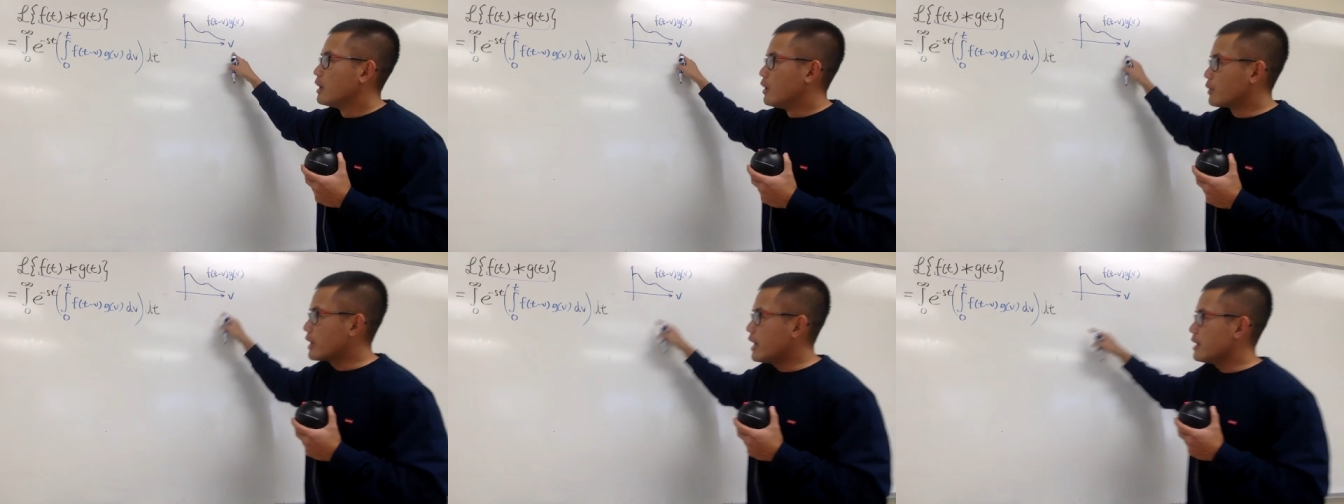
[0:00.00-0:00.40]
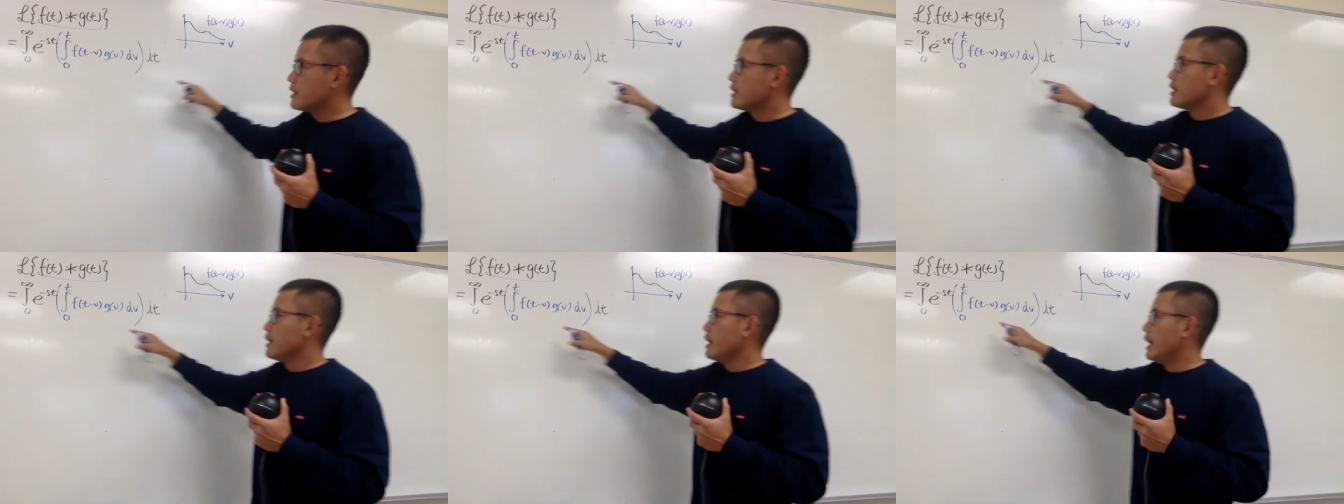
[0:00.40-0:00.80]
Okay,
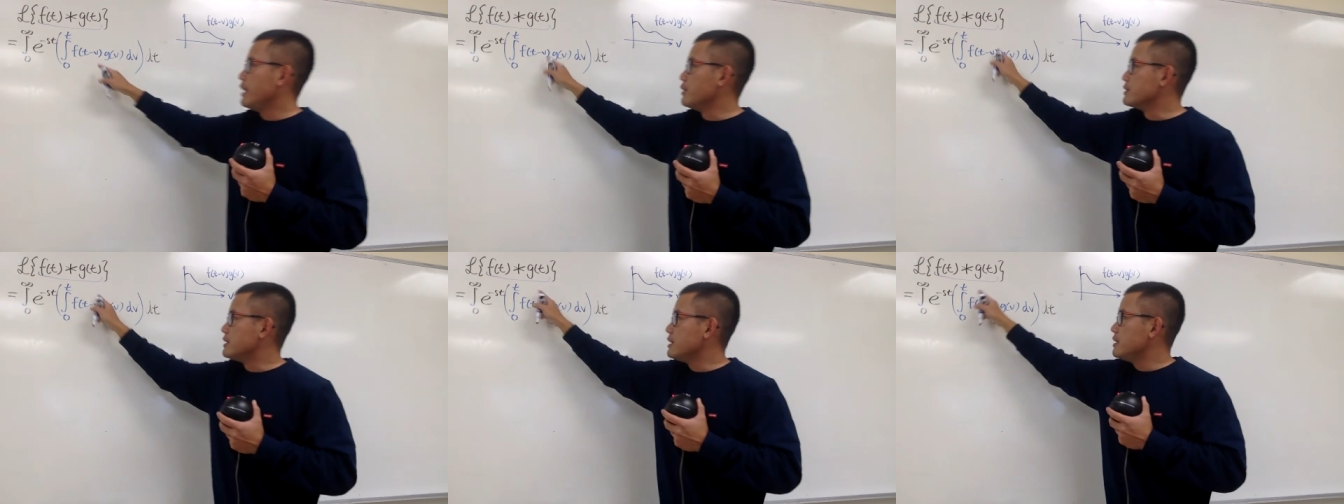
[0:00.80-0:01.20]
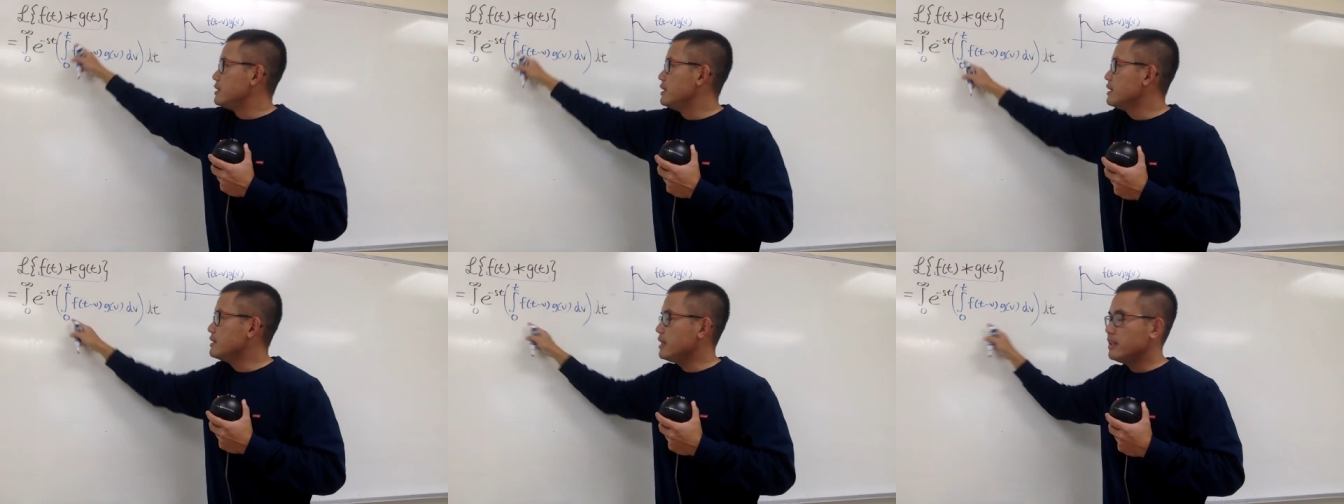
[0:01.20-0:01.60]
and you see
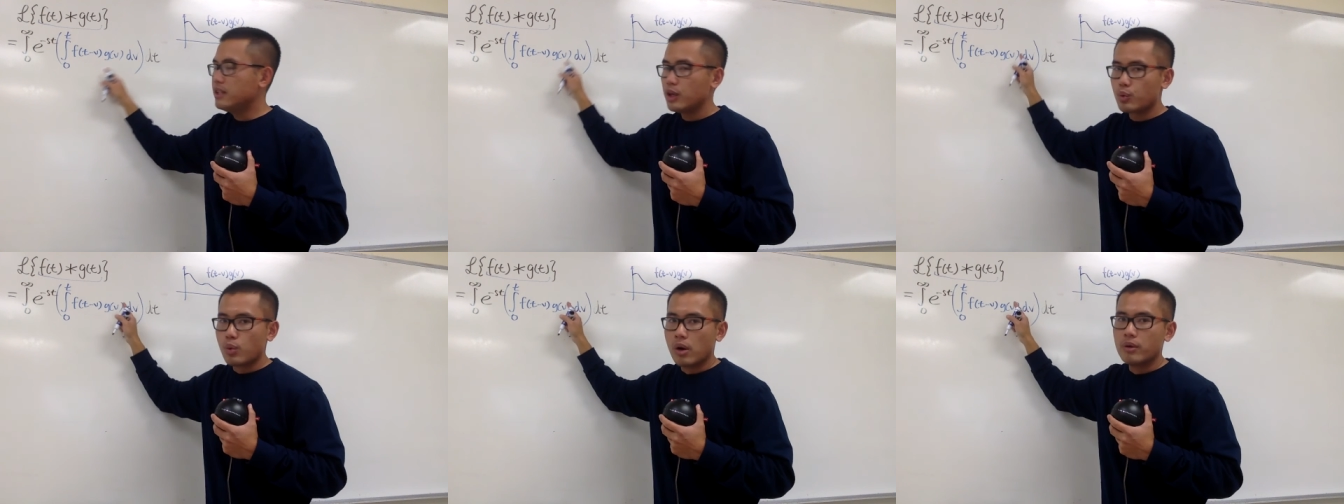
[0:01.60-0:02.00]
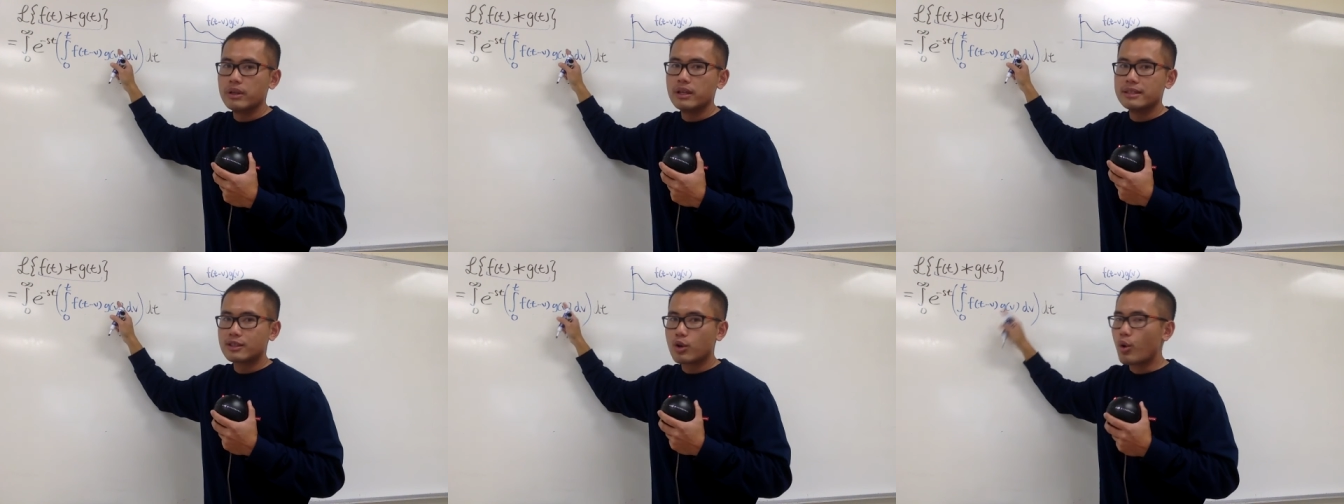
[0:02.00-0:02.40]
this integral
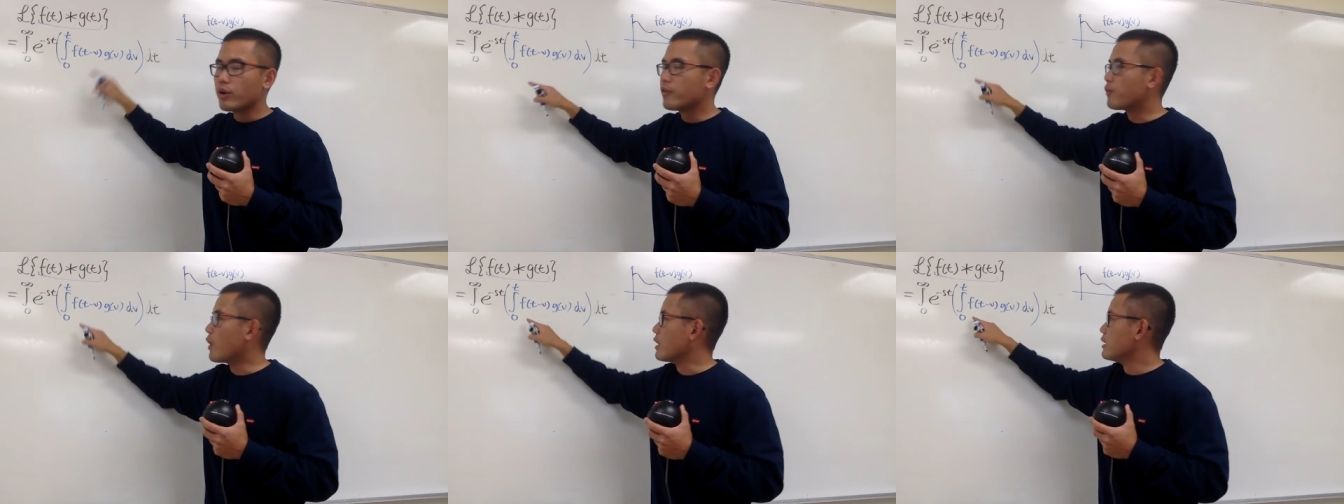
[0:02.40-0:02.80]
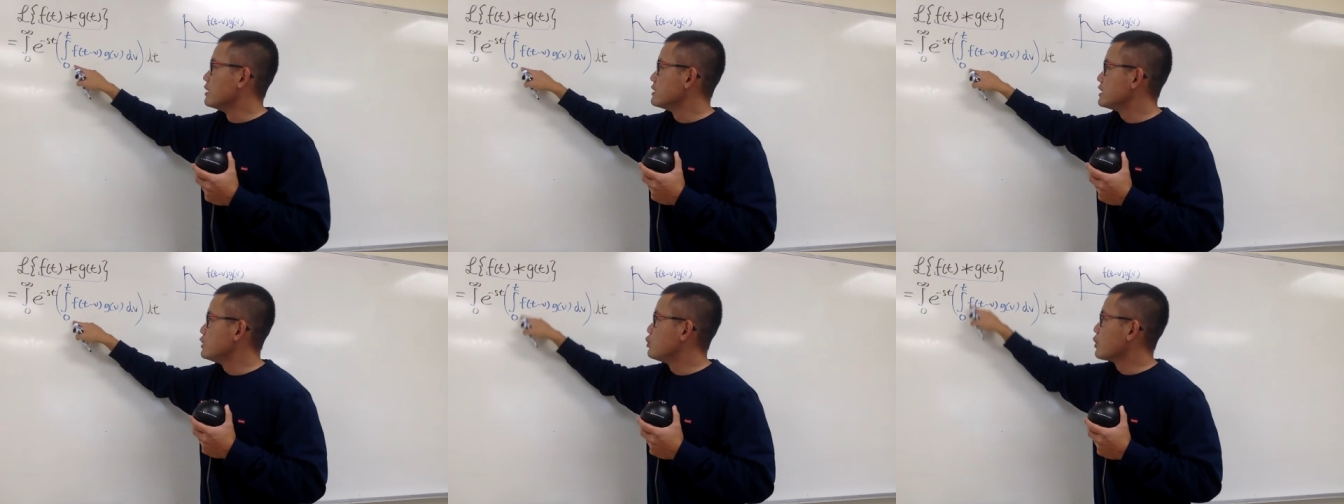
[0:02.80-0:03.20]
is going from
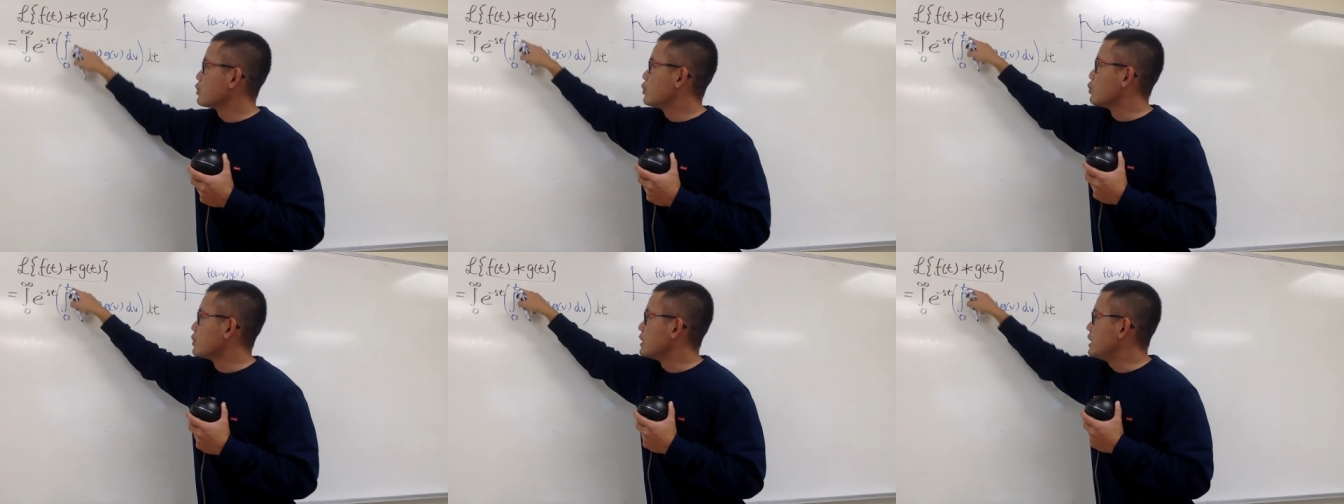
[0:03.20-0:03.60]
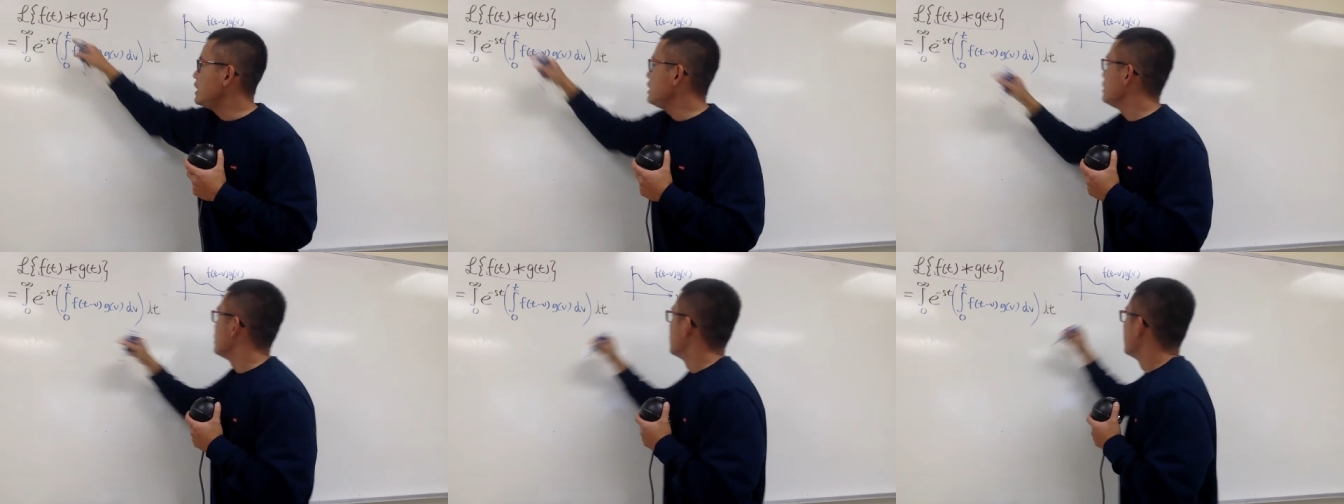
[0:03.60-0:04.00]
0 to
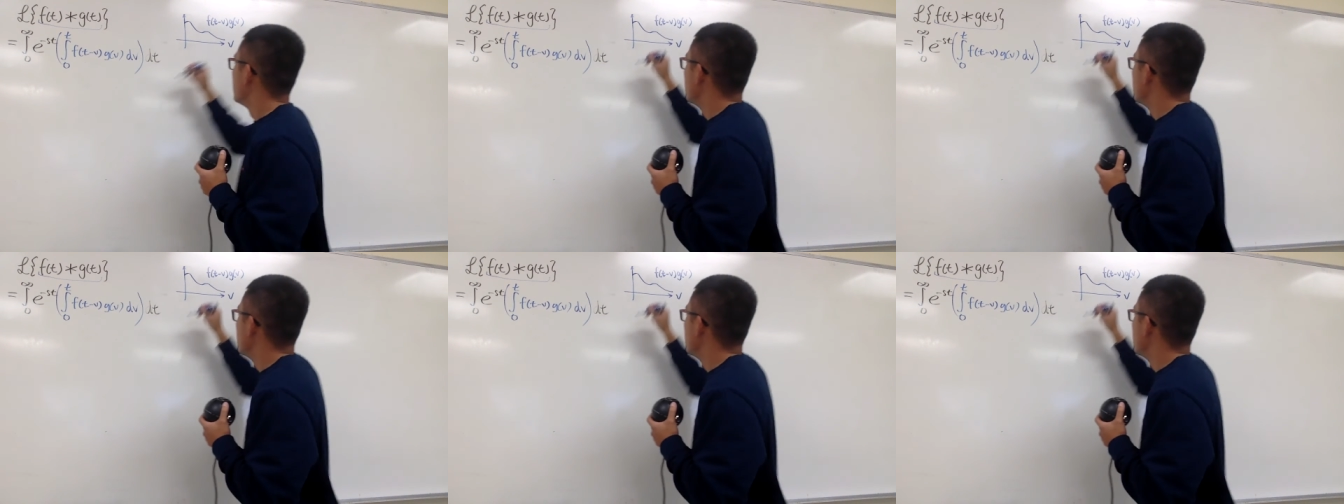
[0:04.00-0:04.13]
t.